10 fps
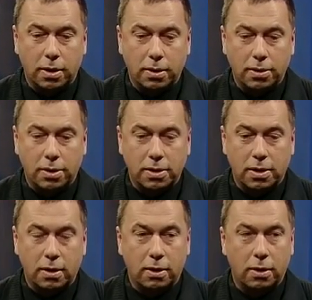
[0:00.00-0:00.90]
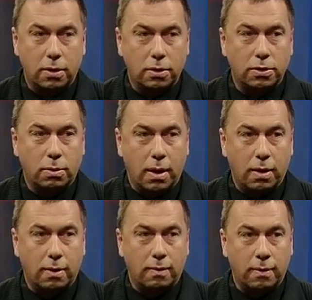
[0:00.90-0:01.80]
there's just a huge
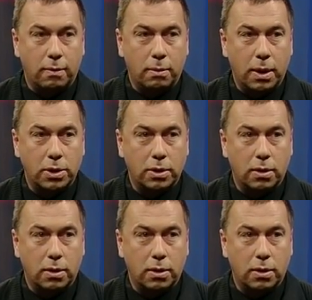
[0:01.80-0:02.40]
wealth of information